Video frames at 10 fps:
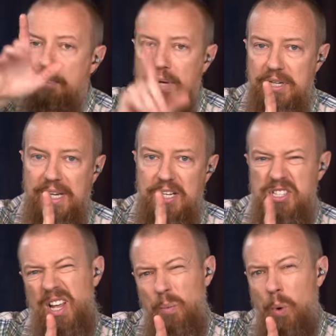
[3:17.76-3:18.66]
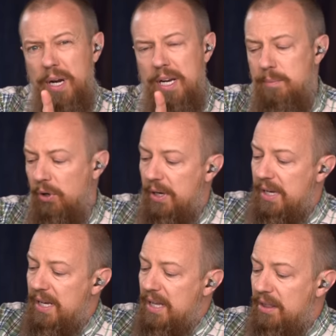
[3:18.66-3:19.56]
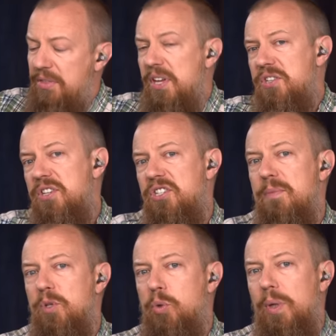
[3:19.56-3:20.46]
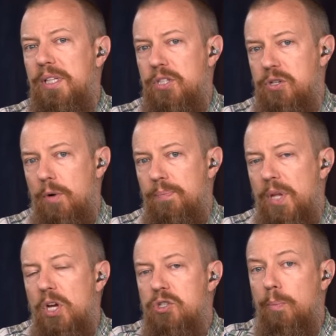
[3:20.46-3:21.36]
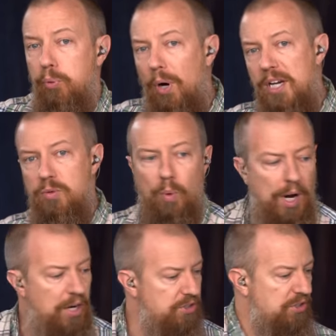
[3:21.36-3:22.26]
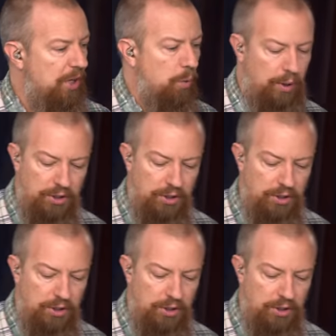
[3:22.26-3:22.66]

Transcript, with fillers: But again, it's that one input. This sits in between the two. So price wise, let's take a quick.